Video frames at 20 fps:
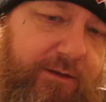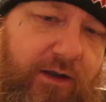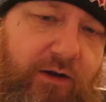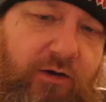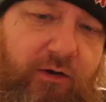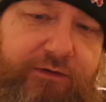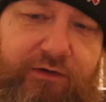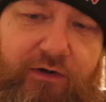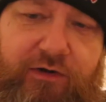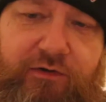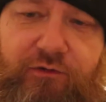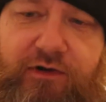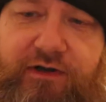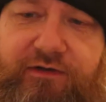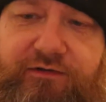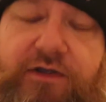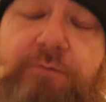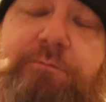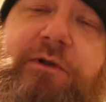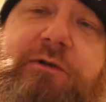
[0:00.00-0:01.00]
well, I
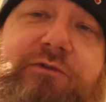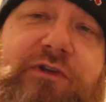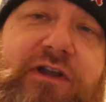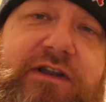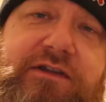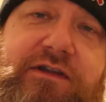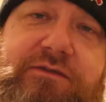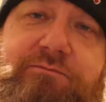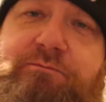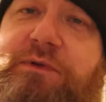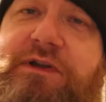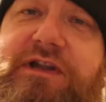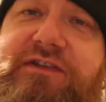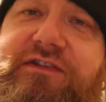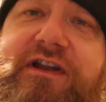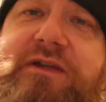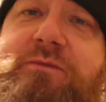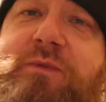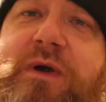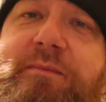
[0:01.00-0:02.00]
digress. But it was like, but it's
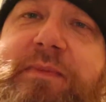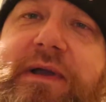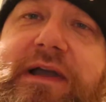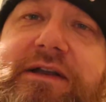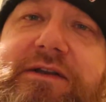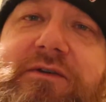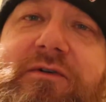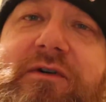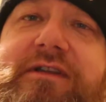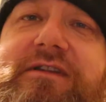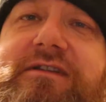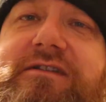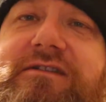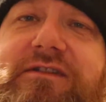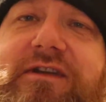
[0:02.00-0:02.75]
only £1.09.